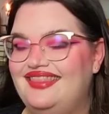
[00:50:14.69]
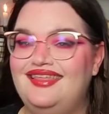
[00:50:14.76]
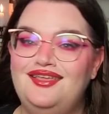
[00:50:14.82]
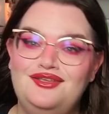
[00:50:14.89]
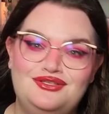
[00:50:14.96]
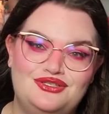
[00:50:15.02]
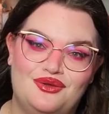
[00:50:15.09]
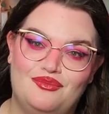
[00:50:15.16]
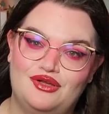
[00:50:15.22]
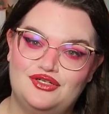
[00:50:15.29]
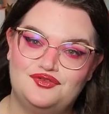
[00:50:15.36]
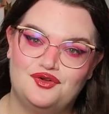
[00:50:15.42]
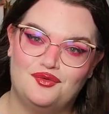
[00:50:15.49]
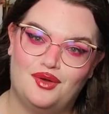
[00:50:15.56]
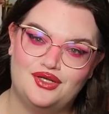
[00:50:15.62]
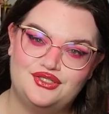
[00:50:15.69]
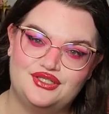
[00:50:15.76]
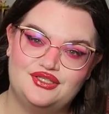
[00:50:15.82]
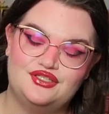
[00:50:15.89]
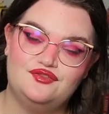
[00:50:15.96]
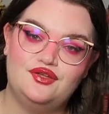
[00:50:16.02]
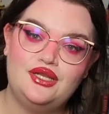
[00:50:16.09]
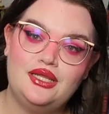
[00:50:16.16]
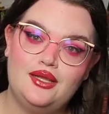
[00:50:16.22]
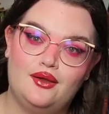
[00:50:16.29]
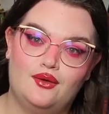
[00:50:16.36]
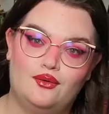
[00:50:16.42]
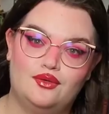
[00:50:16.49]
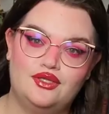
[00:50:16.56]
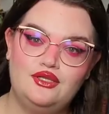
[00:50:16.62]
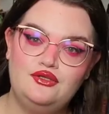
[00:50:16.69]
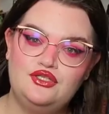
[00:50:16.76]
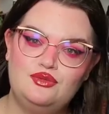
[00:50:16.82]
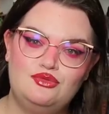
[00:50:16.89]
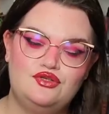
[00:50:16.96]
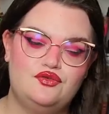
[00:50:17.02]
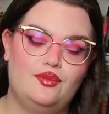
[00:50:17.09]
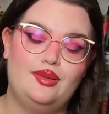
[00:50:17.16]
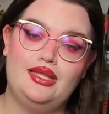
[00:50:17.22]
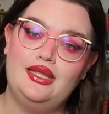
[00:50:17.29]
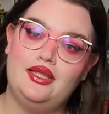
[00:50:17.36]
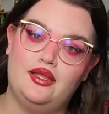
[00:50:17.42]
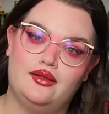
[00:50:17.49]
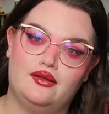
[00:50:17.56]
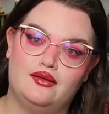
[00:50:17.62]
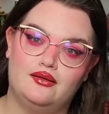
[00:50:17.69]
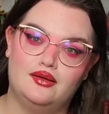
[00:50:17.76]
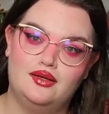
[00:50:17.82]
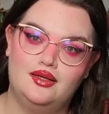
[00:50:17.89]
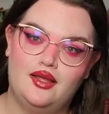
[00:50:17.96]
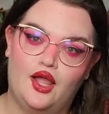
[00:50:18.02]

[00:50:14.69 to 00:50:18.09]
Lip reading: Thank you so much for watching this video. Thank you so much for being here.